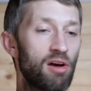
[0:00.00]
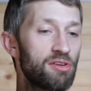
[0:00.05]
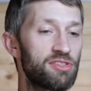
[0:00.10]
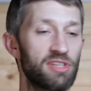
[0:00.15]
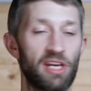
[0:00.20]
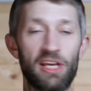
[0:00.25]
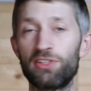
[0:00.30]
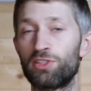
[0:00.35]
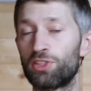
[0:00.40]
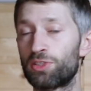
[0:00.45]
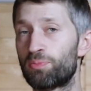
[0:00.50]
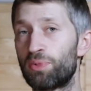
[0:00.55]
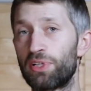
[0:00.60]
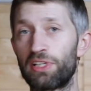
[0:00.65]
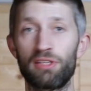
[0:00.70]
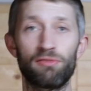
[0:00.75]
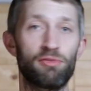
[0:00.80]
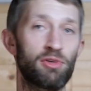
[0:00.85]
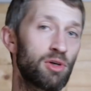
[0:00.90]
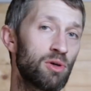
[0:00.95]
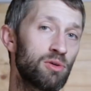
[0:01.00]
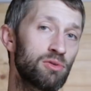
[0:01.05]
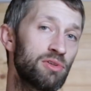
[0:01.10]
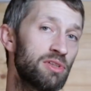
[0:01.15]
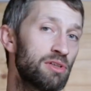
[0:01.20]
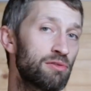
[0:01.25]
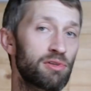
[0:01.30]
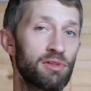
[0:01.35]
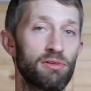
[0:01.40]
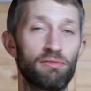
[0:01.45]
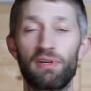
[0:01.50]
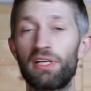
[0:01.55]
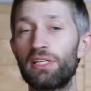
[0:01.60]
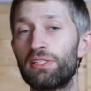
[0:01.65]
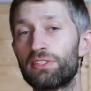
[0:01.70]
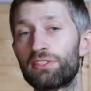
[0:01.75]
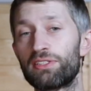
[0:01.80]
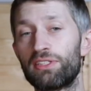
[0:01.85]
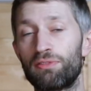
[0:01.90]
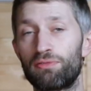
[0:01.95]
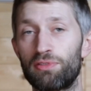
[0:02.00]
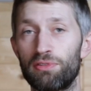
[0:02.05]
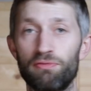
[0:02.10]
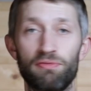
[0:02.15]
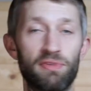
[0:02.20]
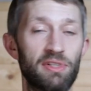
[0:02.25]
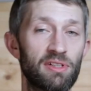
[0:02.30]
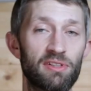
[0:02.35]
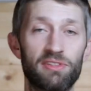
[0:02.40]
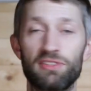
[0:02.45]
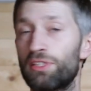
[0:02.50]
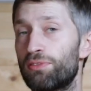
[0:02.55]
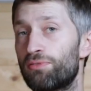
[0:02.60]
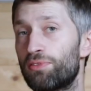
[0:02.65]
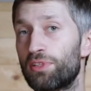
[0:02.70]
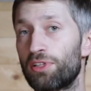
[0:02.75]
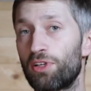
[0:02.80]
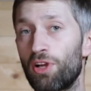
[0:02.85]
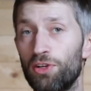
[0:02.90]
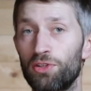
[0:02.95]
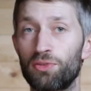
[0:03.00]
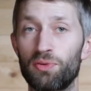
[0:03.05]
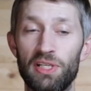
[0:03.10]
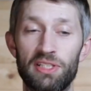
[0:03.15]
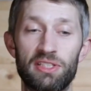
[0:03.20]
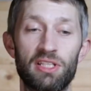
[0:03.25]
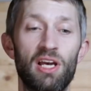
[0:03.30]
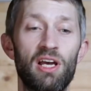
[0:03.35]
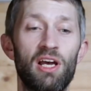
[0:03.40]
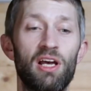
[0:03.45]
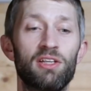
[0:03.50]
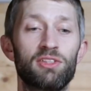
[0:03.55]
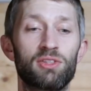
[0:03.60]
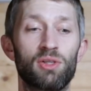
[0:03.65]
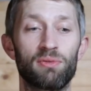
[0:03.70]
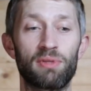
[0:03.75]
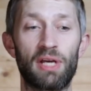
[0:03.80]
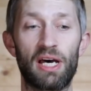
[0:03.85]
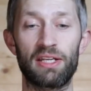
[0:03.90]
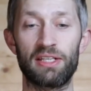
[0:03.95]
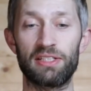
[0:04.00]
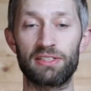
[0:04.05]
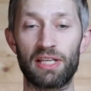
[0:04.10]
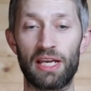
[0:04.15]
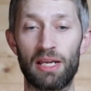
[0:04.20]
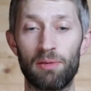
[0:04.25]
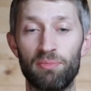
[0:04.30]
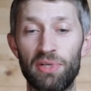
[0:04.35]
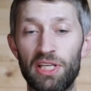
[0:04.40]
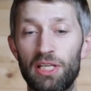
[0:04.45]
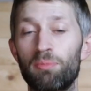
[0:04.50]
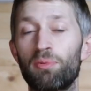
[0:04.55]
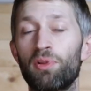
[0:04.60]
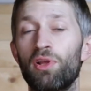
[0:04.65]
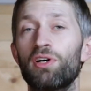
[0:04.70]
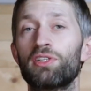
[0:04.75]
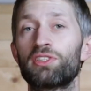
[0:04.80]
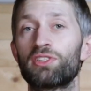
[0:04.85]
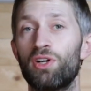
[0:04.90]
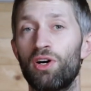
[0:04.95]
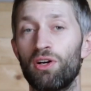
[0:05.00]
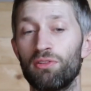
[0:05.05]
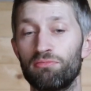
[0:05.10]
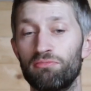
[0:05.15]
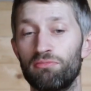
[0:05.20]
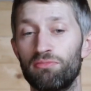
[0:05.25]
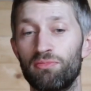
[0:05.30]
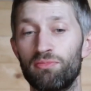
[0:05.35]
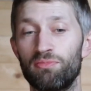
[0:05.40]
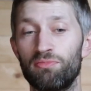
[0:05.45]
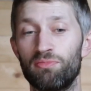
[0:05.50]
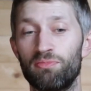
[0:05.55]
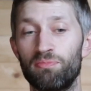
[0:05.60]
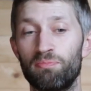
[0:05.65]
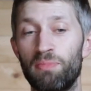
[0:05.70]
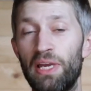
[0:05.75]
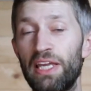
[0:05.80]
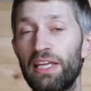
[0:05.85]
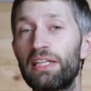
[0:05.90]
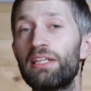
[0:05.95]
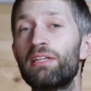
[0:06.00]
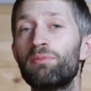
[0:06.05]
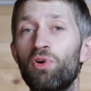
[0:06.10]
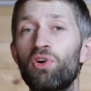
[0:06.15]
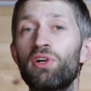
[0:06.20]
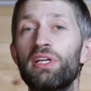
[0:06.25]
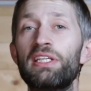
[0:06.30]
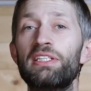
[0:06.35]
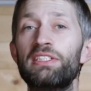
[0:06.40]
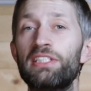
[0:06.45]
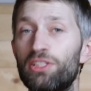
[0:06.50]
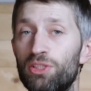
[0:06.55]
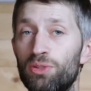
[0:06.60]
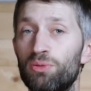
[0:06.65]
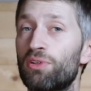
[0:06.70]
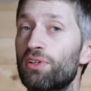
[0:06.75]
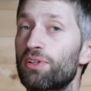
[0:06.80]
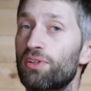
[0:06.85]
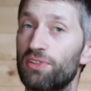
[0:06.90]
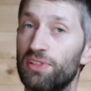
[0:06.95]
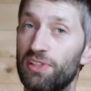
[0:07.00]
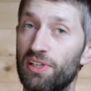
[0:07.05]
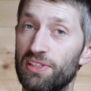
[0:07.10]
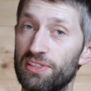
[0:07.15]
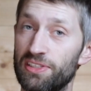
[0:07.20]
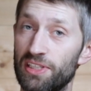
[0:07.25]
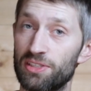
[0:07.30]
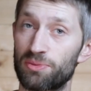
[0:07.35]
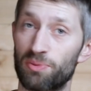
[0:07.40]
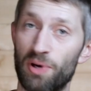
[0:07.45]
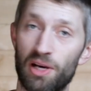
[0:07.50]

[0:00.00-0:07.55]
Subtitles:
change your spring if you go to different events, different fields, different countries. So that is a big plus on making it more easy to work on an ICS